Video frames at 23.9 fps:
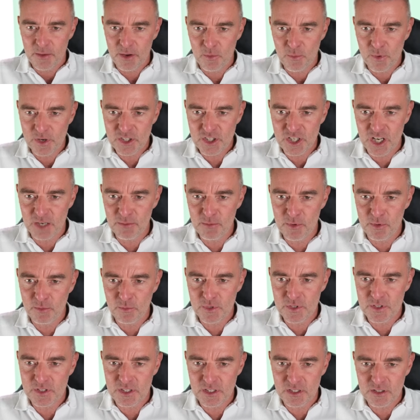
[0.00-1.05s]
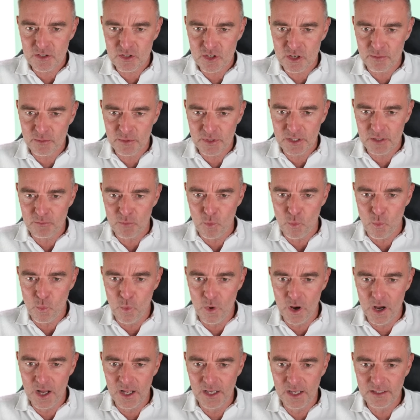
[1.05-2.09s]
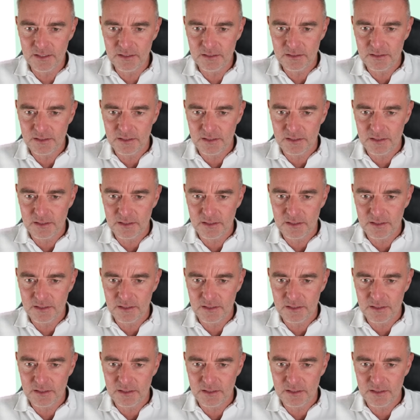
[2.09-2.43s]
Which element was the atomic number one?